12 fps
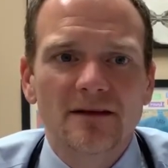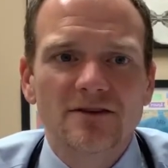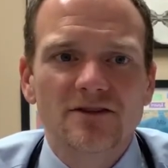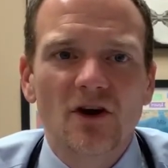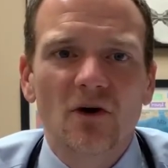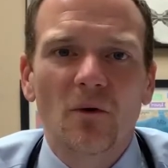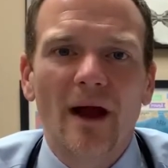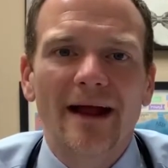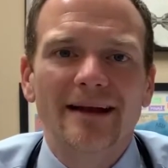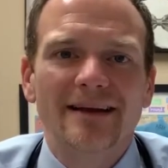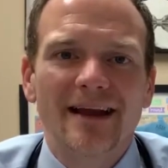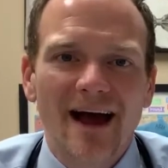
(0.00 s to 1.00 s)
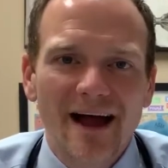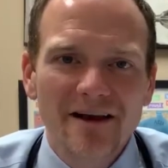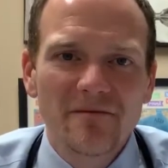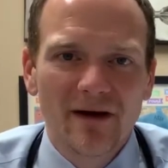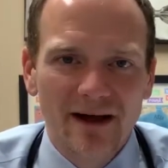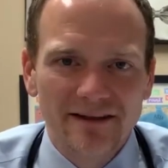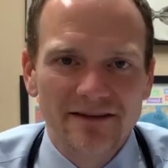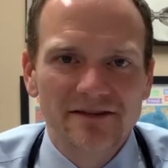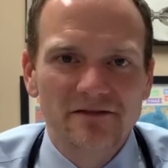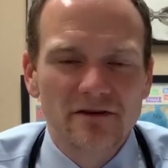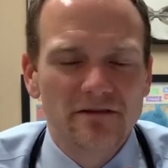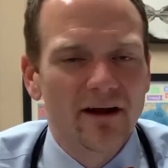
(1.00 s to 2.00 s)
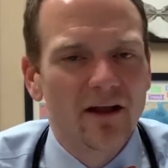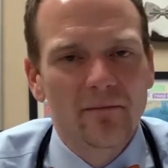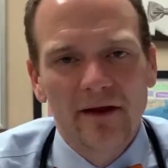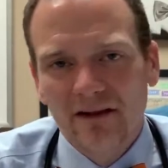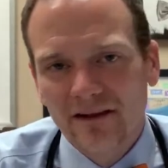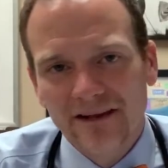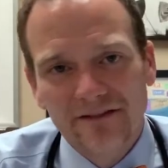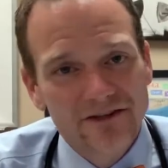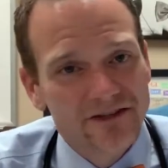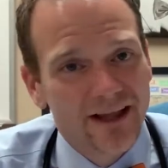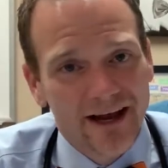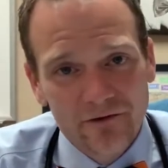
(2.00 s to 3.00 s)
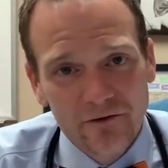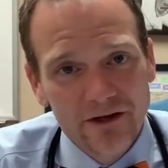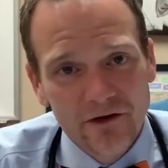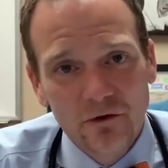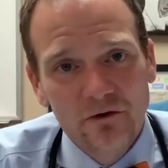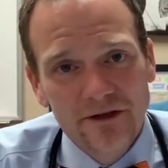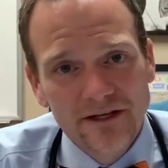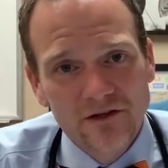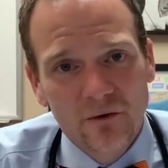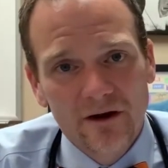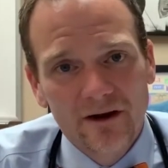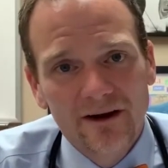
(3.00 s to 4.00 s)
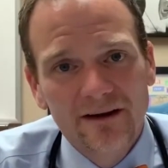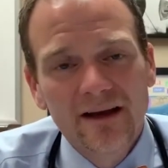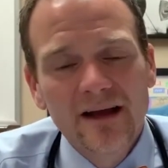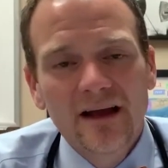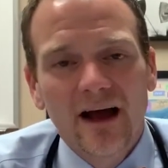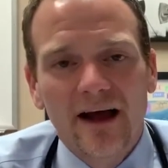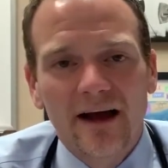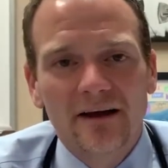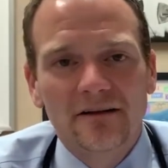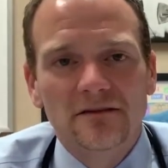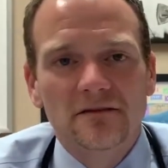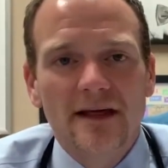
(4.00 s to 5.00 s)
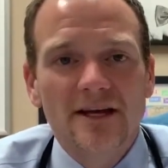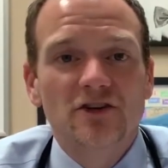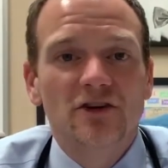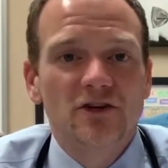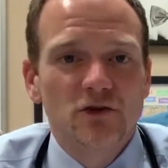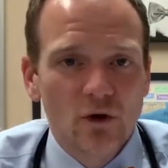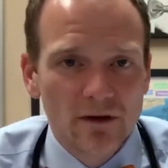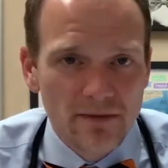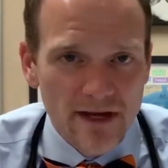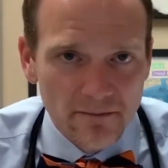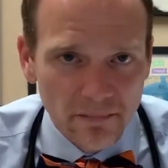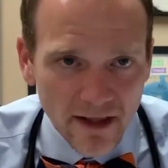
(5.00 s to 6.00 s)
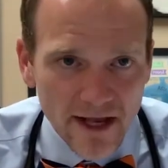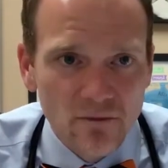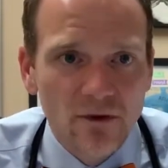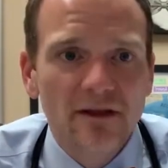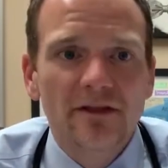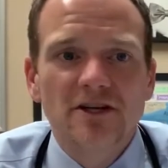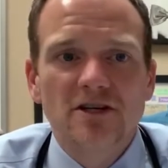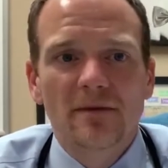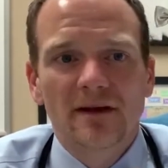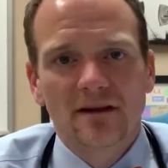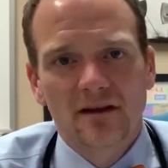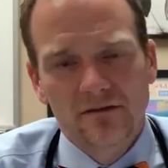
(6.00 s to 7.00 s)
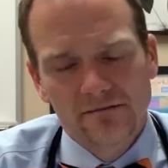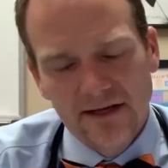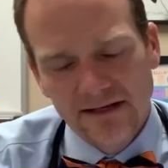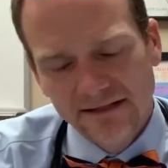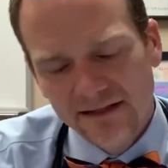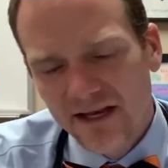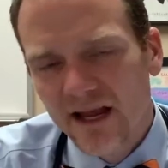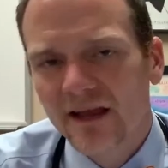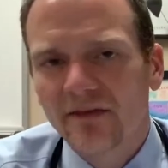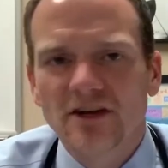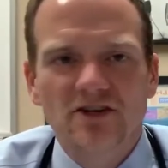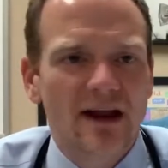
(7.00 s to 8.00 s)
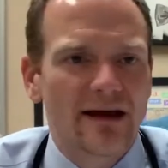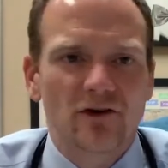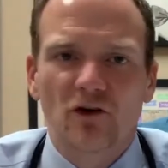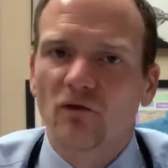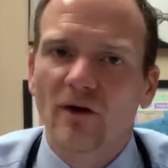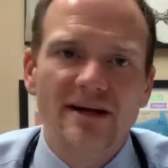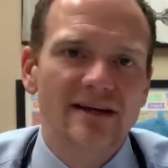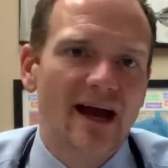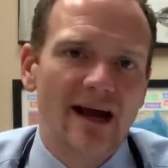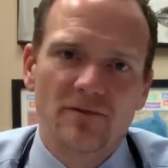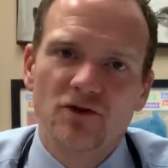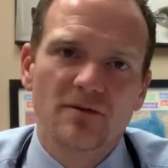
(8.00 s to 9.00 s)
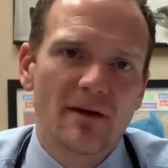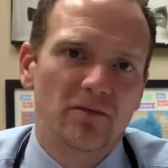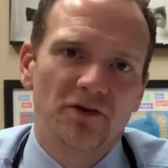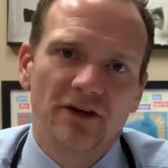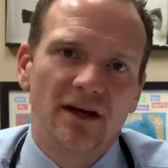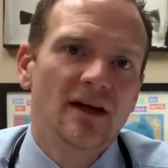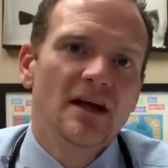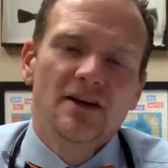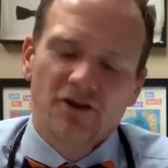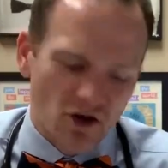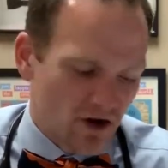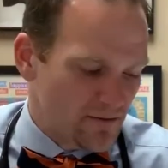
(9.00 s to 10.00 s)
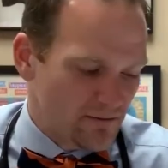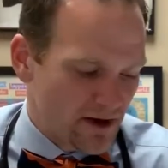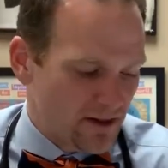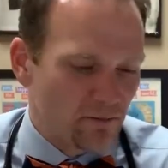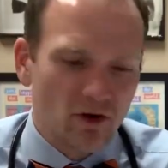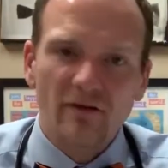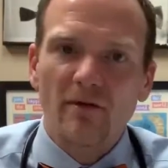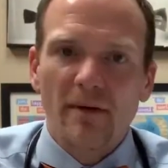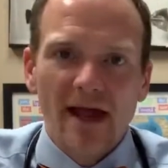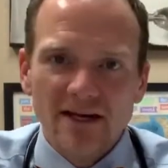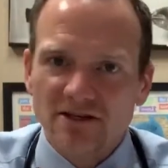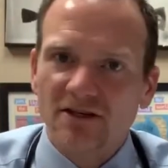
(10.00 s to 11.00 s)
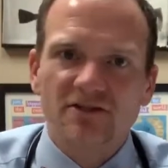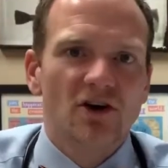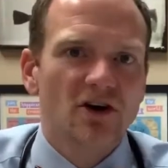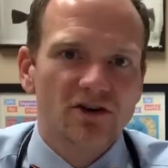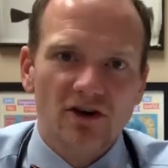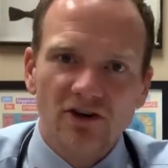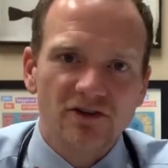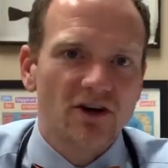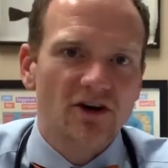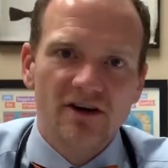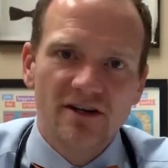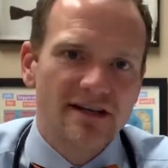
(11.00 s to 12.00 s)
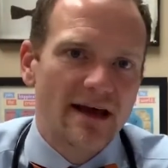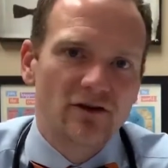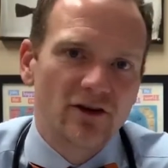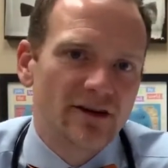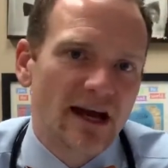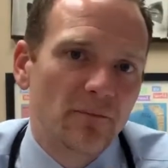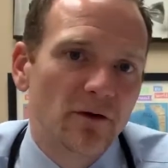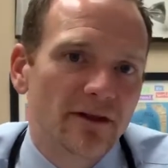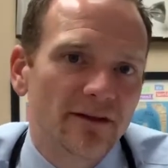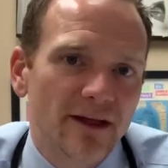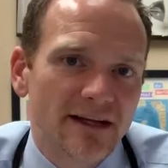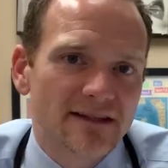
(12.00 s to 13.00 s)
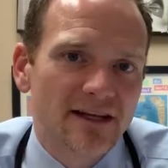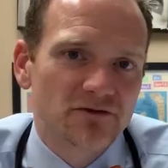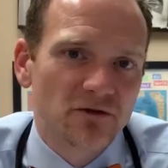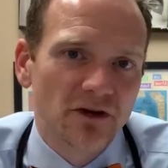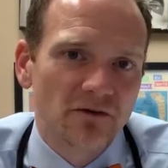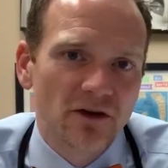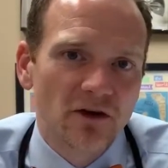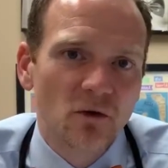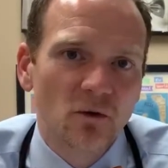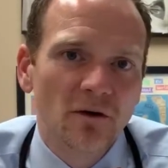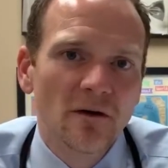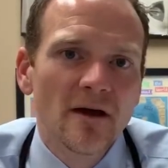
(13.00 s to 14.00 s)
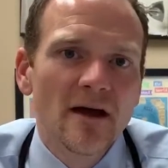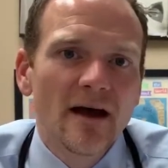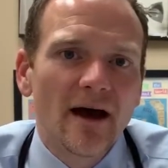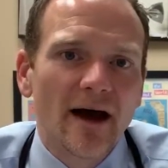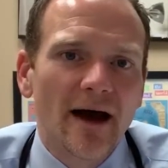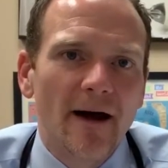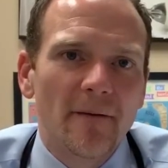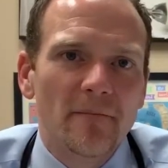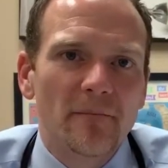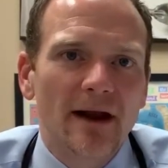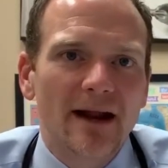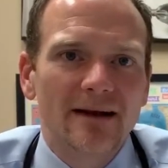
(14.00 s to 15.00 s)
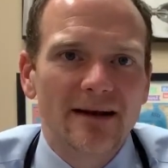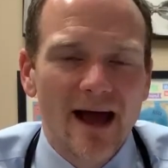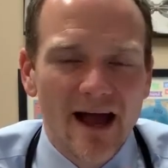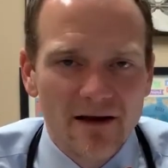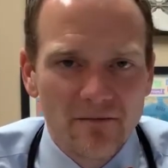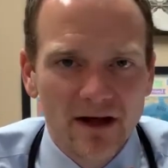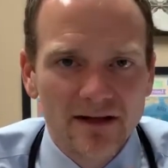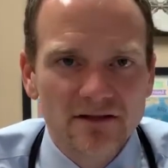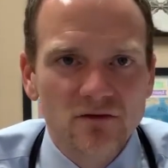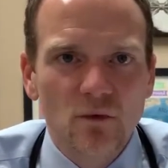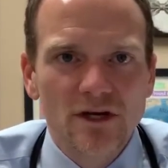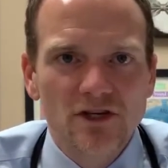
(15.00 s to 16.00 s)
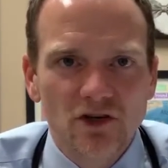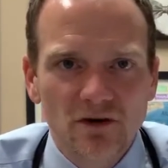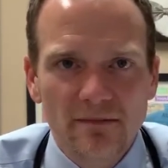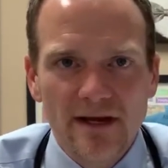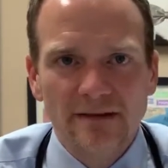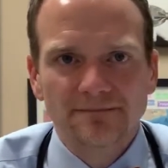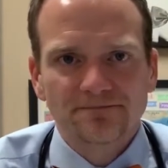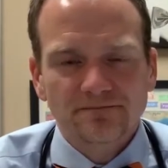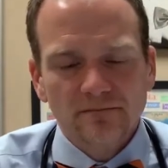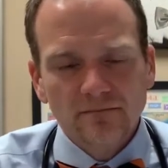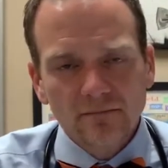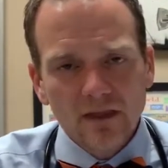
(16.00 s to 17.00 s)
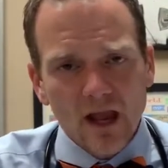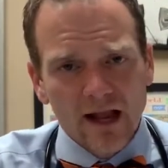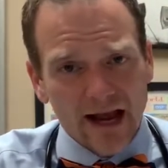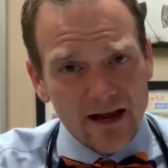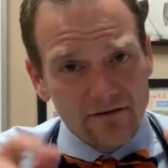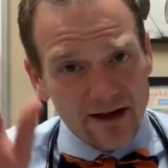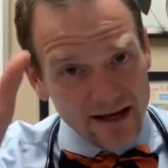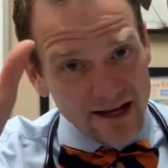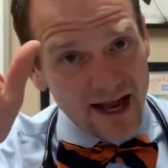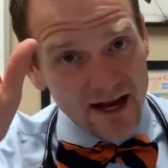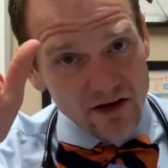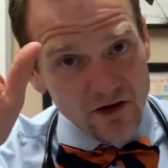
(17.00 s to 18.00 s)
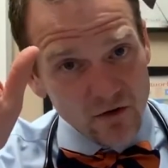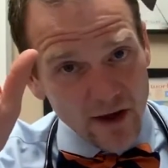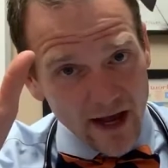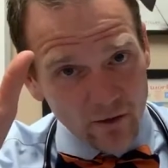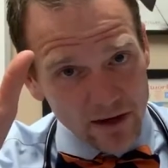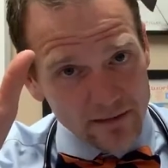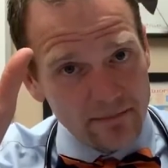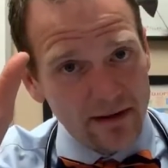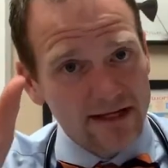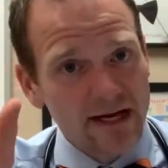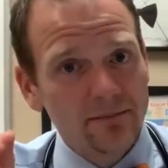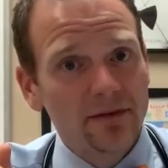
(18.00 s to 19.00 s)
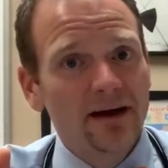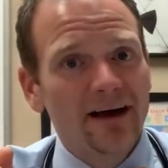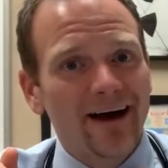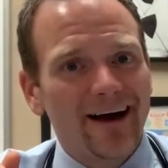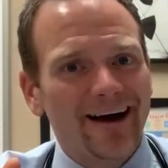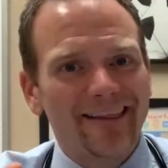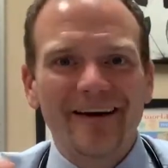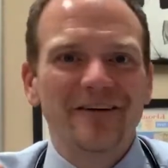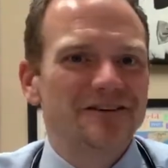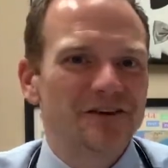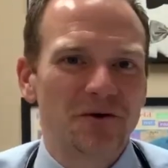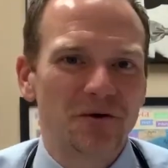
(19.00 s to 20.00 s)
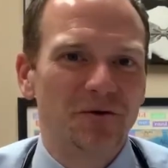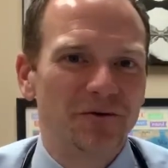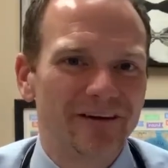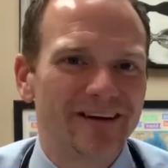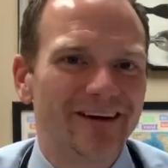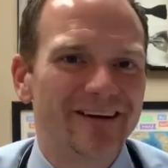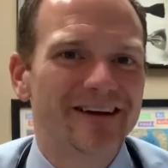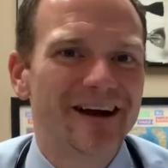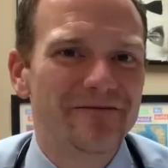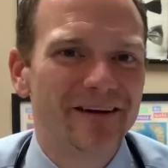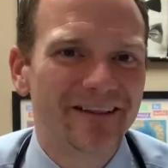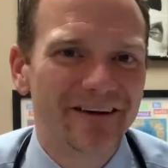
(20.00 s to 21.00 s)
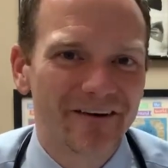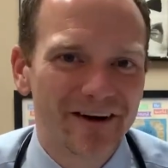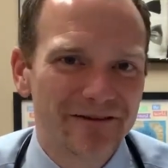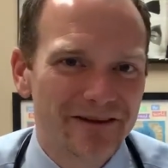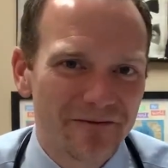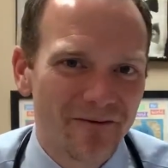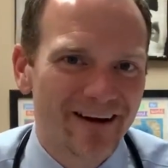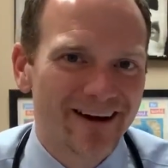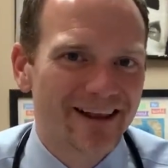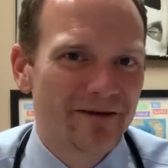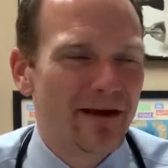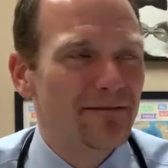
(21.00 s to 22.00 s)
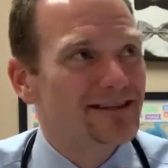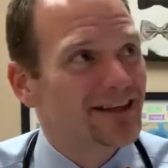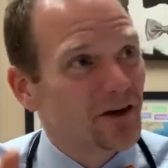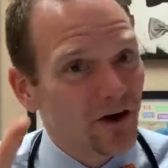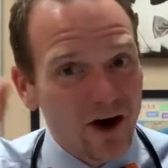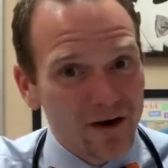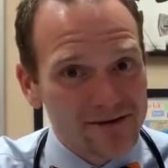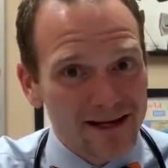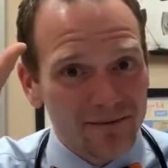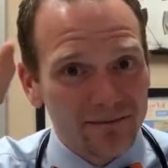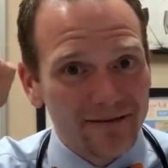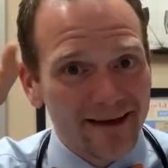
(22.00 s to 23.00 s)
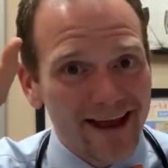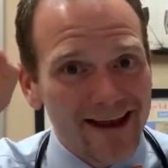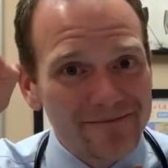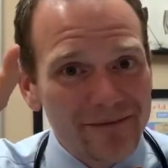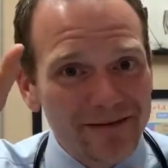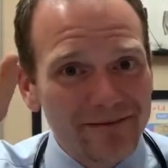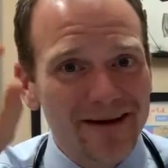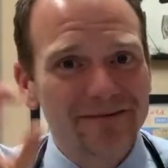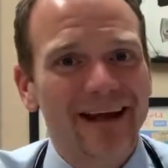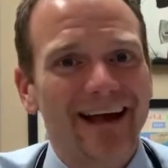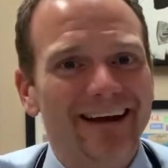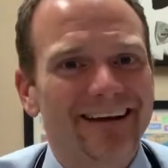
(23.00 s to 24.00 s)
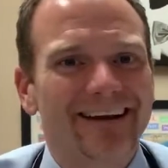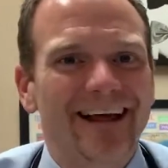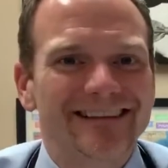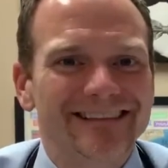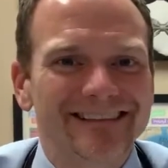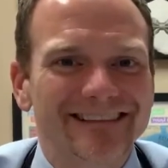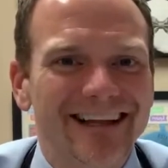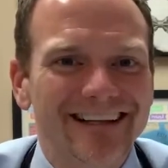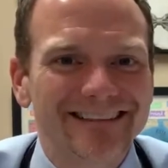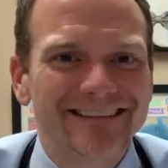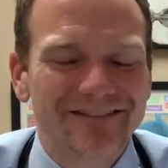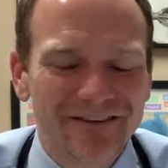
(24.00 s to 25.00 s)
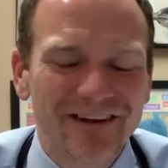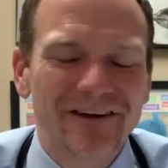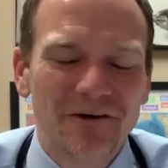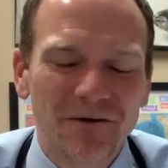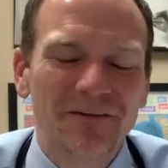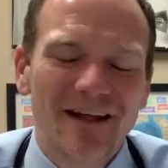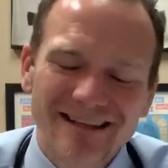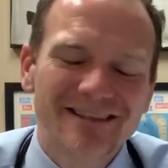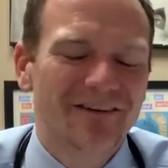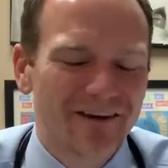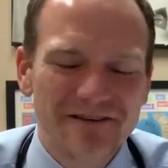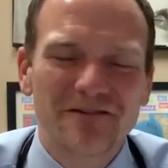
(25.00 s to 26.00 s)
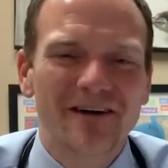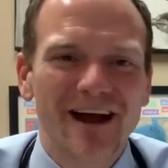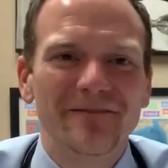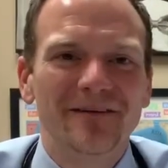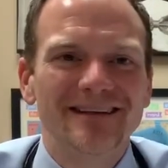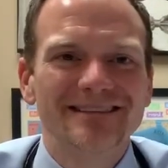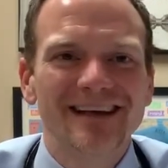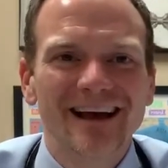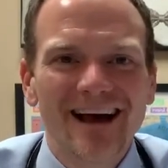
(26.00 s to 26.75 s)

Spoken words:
So at 9 months, developmentally, there's a lot of really cool things going on. They should enjoy being played with. They should be singing. They should have a great time. You should be able to turn the book of a page and just turn, and just have a good time with it. That's really, really cool. But at 9 months, we should be kind of indicating to you, hey, I want to be picked up. That was so cool. You come into the crib in the morning and the baby's sitting there, arms up. Hey, pick me up, Dad. That's really cool. And that's great for 9 months.